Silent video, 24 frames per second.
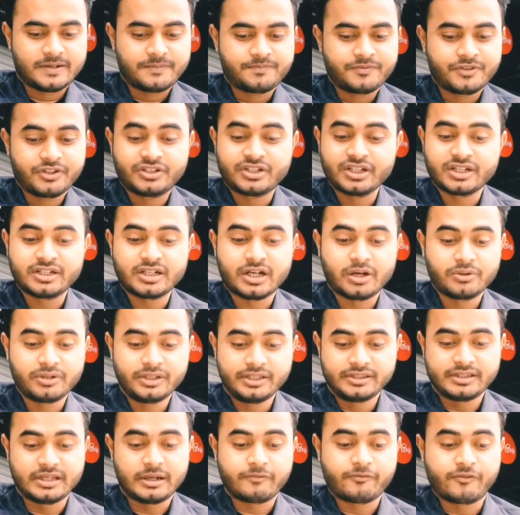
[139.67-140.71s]
Written down
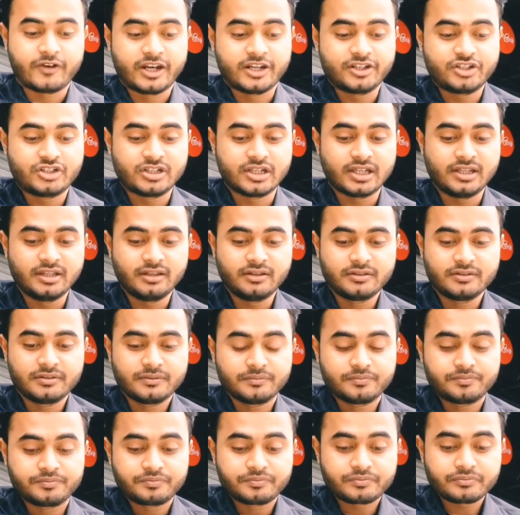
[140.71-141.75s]
in the Financial
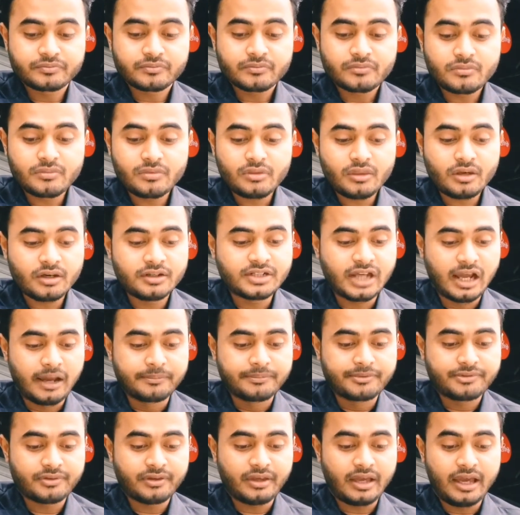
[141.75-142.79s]

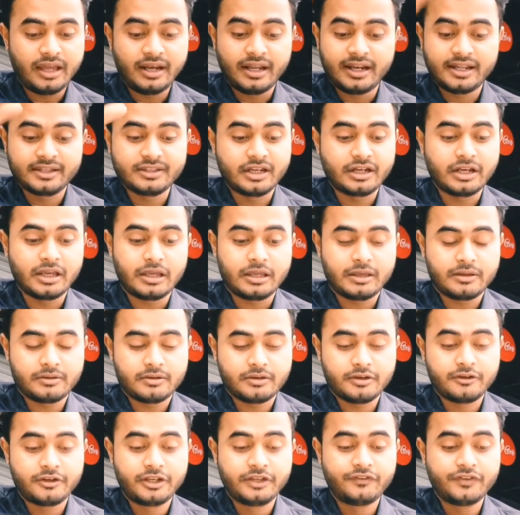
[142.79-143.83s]
Times. And another
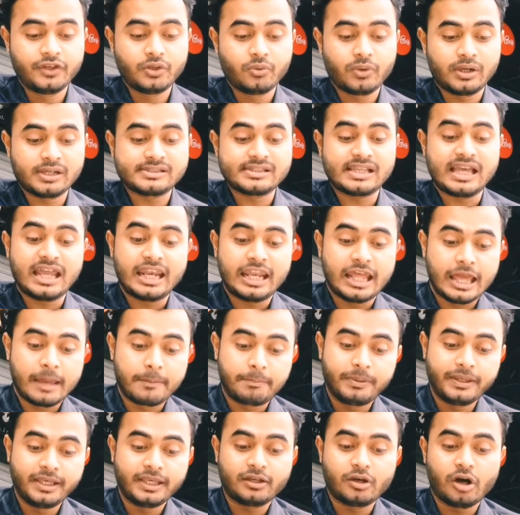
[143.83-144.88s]
review was an
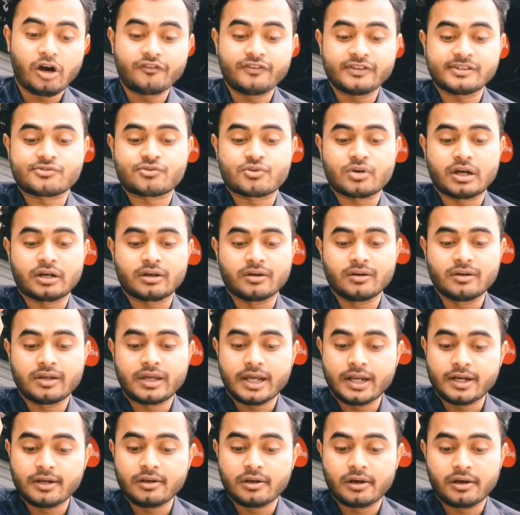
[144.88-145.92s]
epic of struggle
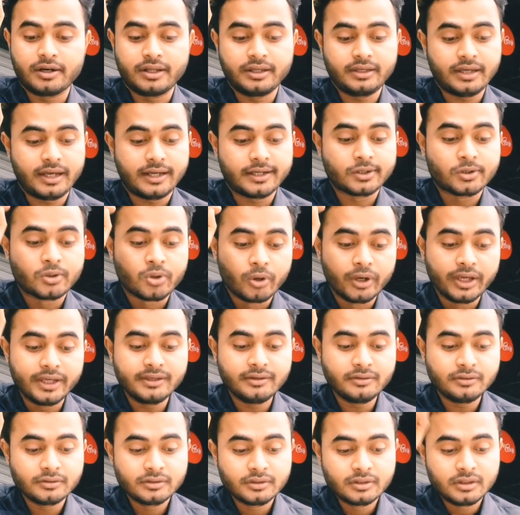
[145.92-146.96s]
and learning and
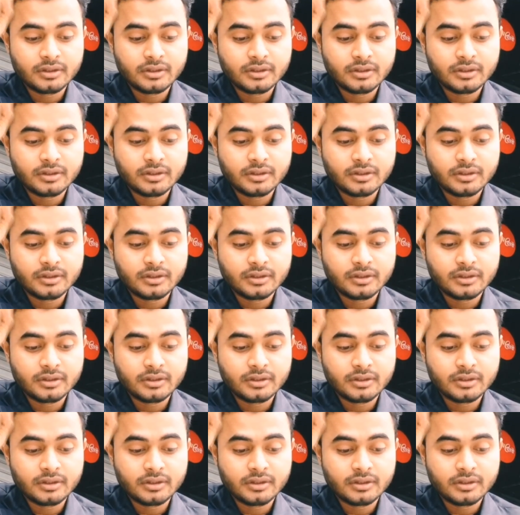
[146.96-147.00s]
growing.